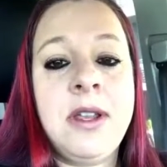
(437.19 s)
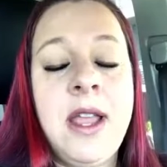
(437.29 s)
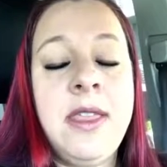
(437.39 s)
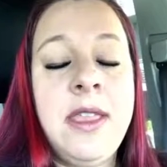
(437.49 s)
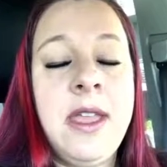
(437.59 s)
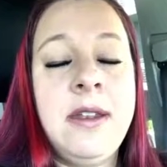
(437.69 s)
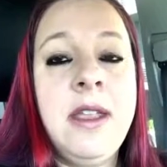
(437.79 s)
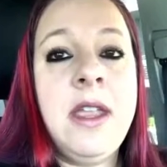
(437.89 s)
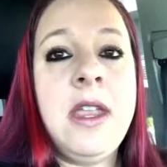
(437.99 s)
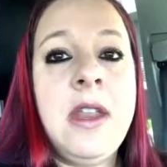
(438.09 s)
And then
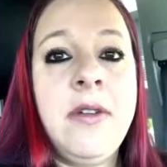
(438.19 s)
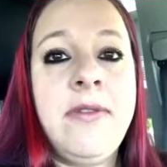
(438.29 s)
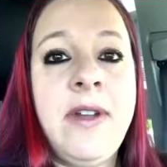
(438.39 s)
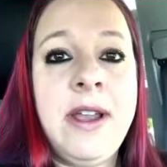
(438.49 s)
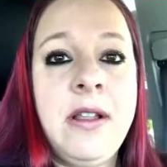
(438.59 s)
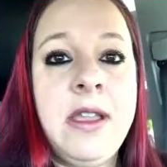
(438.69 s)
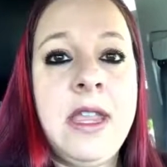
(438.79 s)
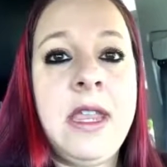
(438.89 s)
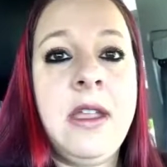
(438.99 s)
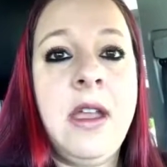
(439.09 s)
you know,
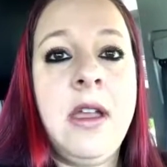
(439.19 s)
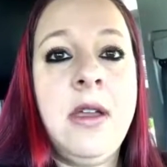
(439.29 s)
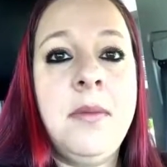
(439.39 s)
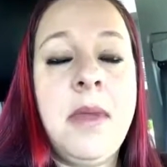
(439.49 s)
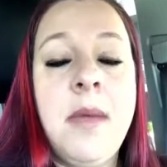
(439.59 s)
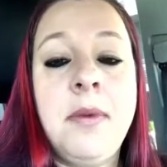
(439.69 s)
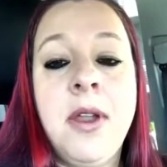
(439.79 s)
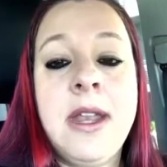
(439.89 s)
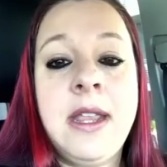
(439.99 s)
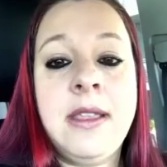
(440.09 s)
finally um,
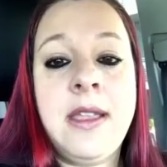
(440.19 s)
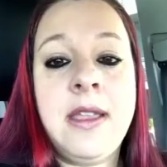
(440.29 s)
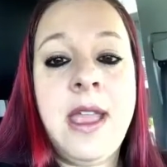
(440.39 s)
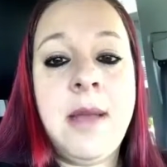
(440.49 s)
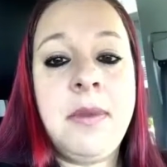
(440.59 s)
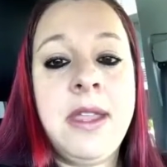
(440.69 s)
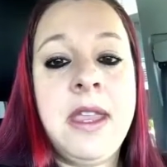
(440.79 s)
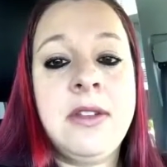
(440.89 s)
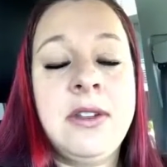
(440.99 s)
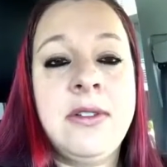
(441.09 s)
upgrading the
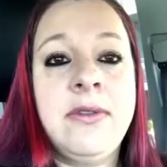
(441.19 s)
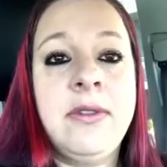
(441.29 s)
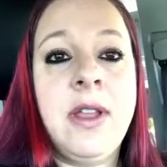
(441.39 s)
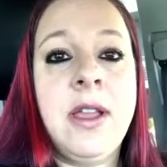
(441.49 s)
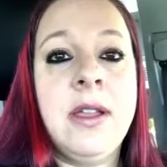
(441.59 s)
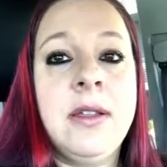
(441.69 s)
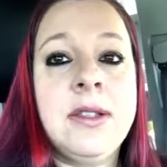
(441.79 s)
application uh,